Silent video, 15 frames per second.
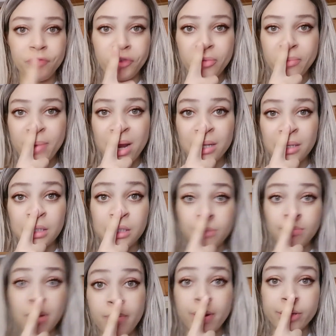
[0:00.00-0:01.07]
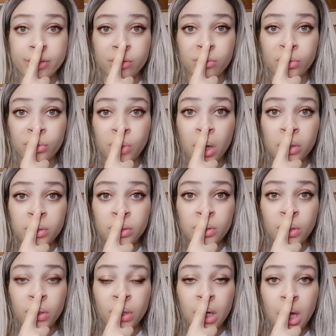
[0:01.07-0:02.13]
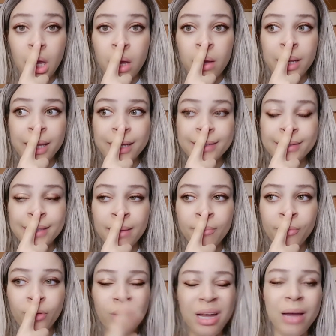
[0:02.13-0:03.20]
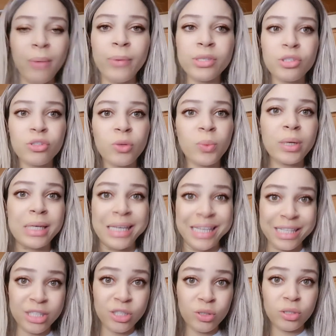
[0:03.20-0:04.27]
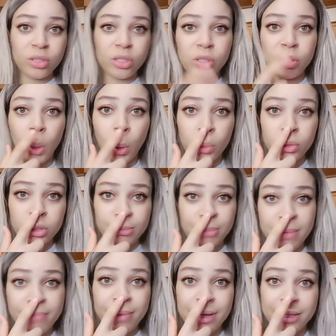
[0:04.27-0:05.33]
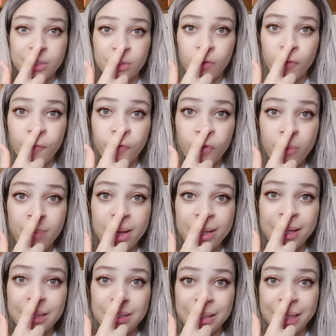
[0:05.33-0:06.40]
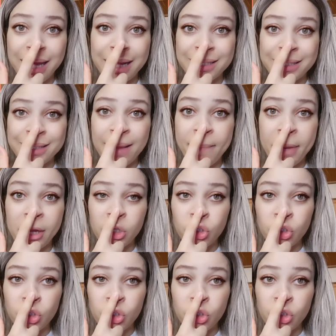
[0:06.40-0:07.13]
Vomer is, remember, it's in your nose. So, like example, when someone hits you on the nose, remember it's a Vomer that gets damaged.